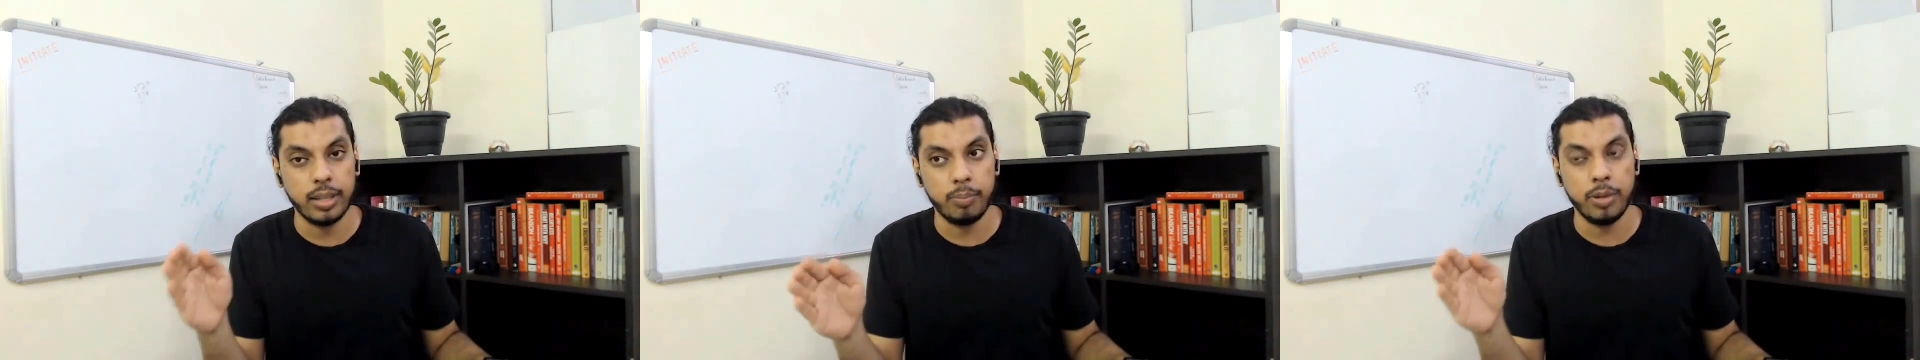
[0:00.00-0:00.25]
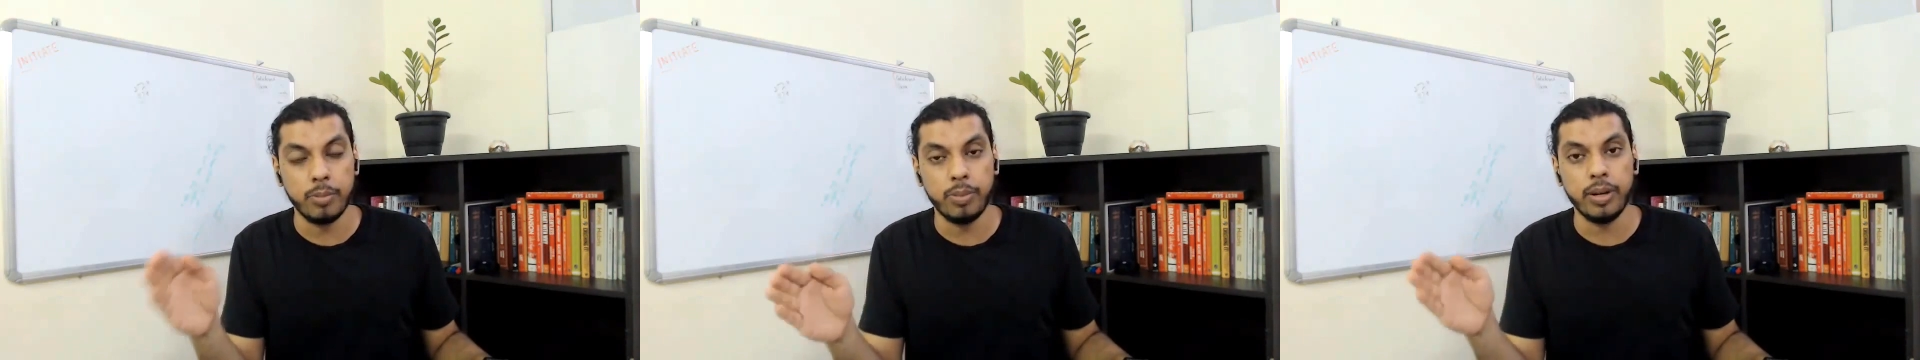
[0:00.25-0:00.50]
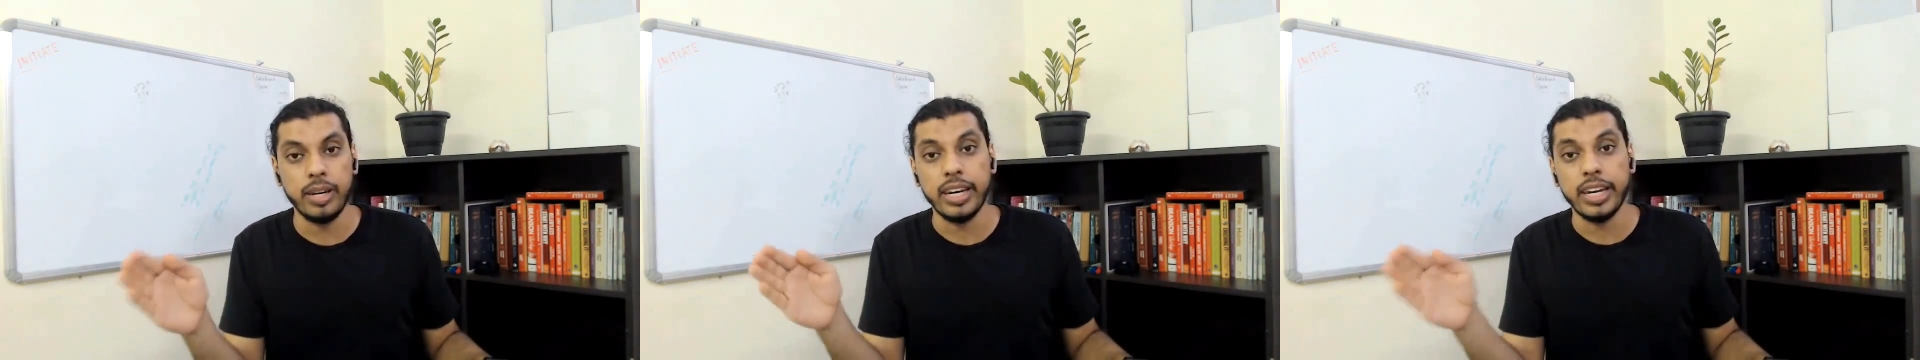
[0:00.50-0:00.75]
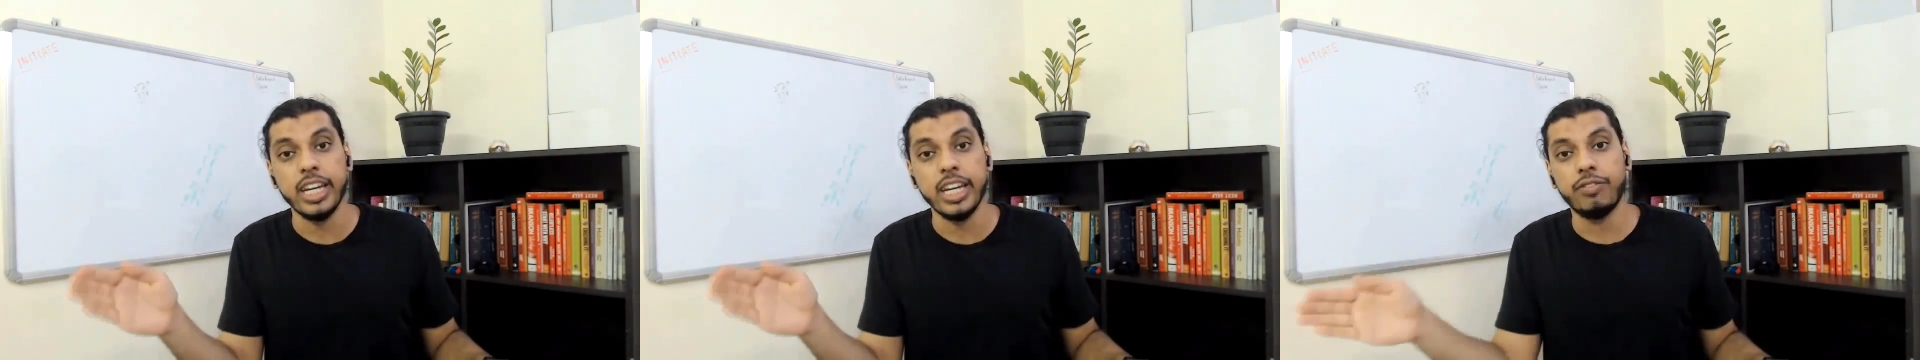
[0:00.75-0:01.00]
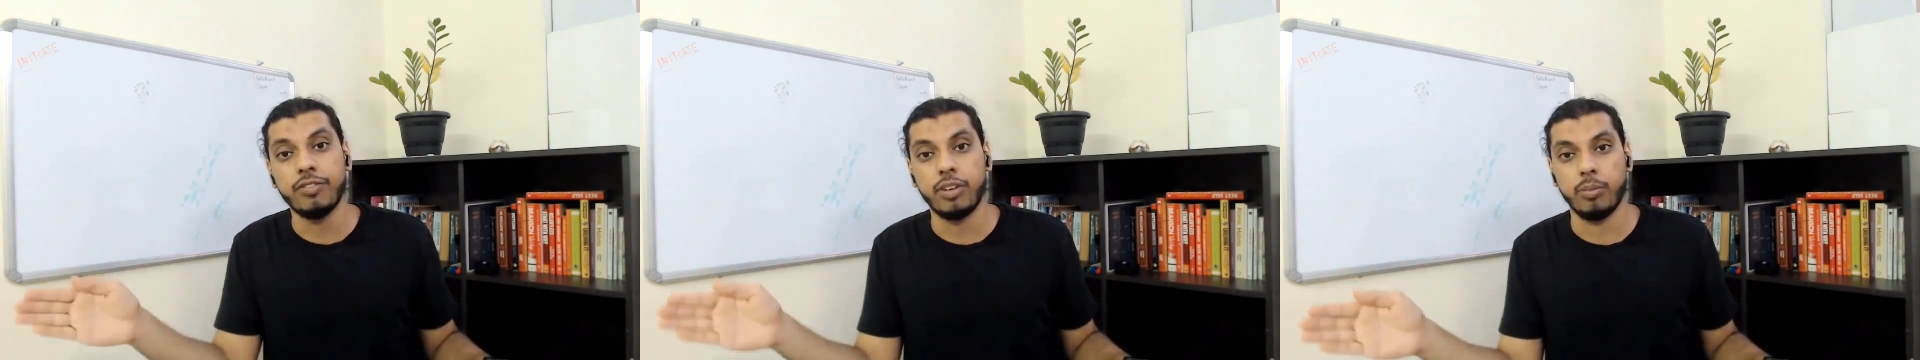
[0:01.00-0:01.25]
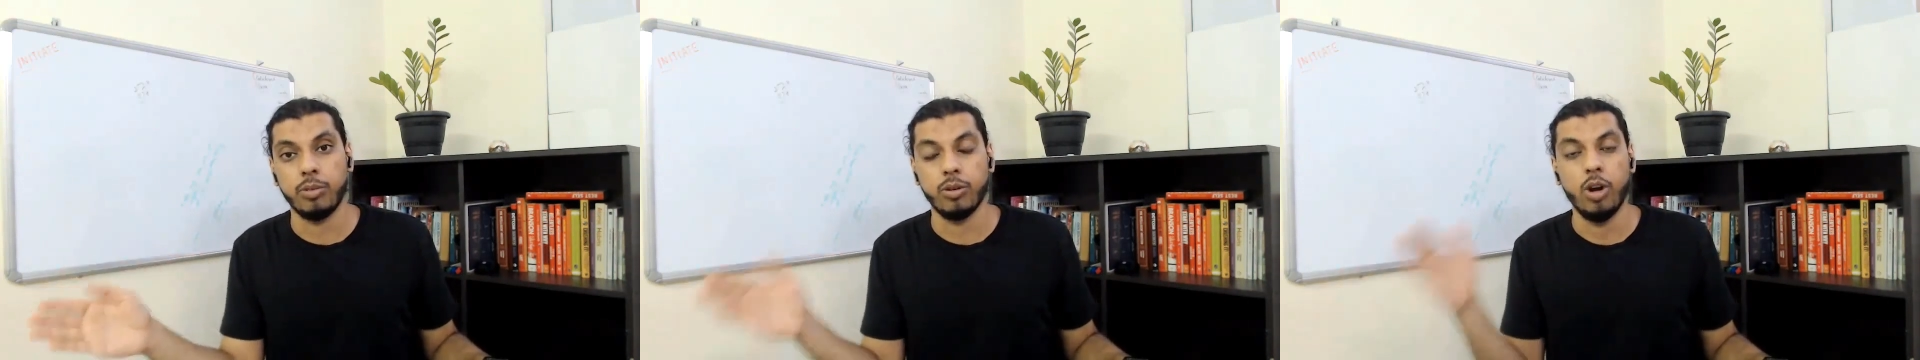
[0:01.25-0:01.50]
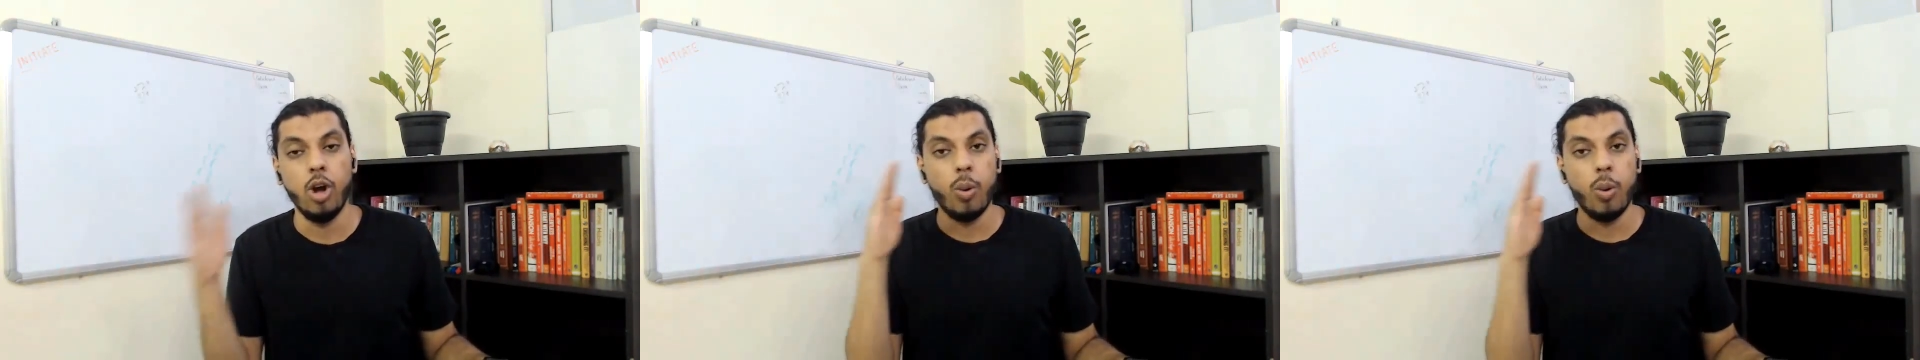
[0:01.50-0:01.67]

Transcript: the people need from you.